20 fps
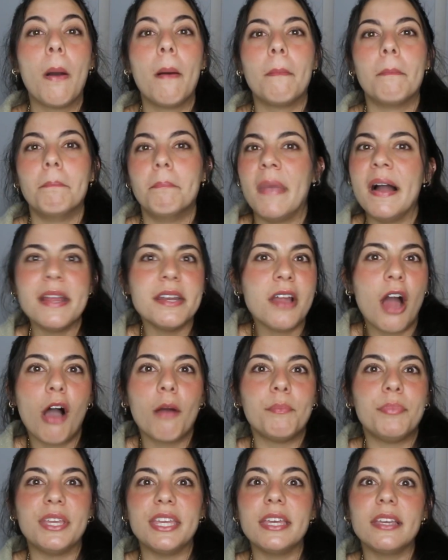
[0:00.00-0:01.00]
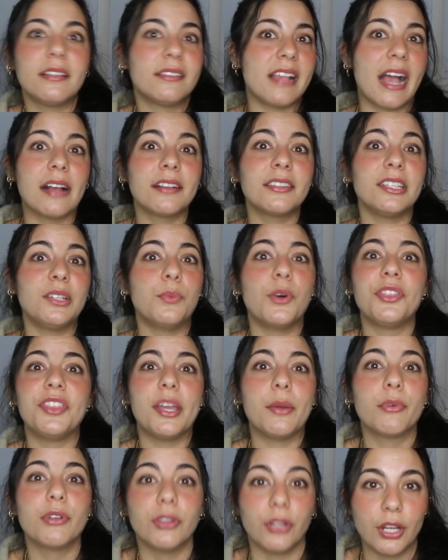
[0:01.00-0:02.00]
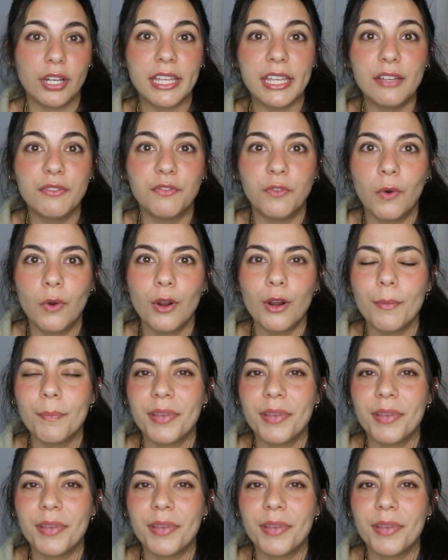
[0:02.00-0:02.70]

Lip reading: might not be exactly what they were looking for,